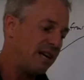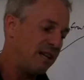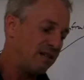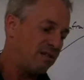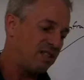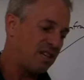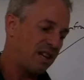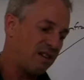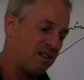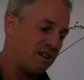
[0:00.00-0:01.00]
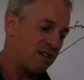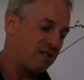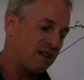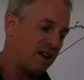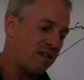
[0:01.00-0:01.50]
and they'll stick their
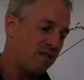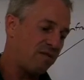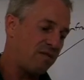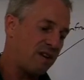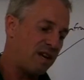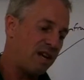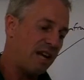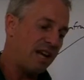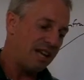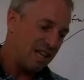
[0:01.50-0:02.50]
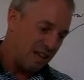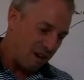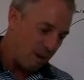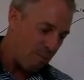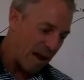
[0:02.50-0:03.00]
tentacles out and they'll feed, and then
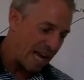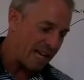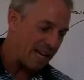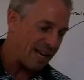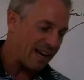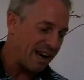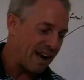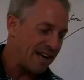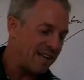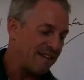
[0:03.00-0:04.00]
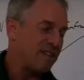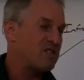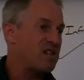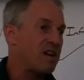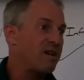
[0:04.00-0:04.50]
they'll go back in at night into their
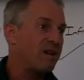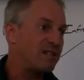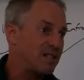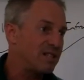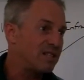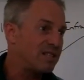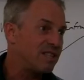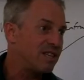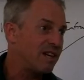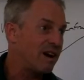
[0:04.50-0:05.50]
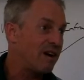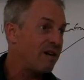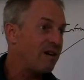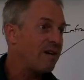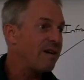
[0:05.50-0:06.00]
shell and just sit there.
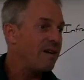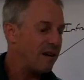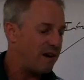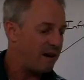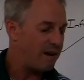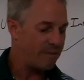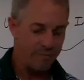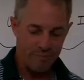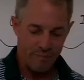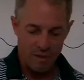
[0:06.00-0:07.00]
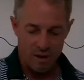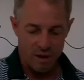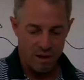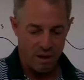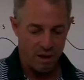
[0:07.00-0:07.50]
Um,
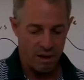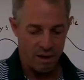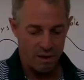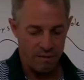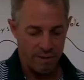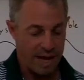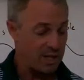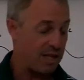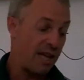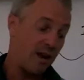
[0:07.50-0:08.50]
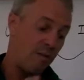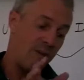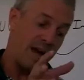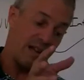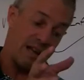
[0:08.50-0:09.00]
uh, actually, they go
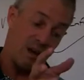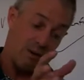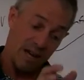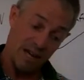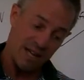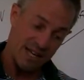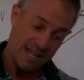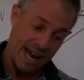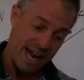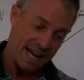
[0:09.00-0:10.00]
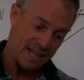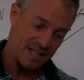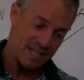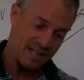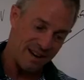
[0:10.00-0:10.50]
back. They go in in the day and
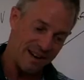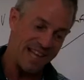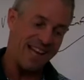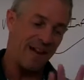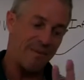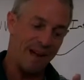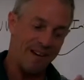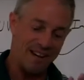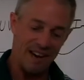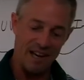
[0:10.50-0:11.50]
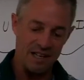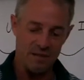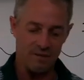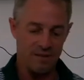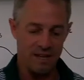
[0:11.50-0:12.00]
sit there, and they come out at night
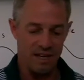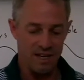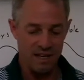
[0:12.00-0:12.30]
to feed.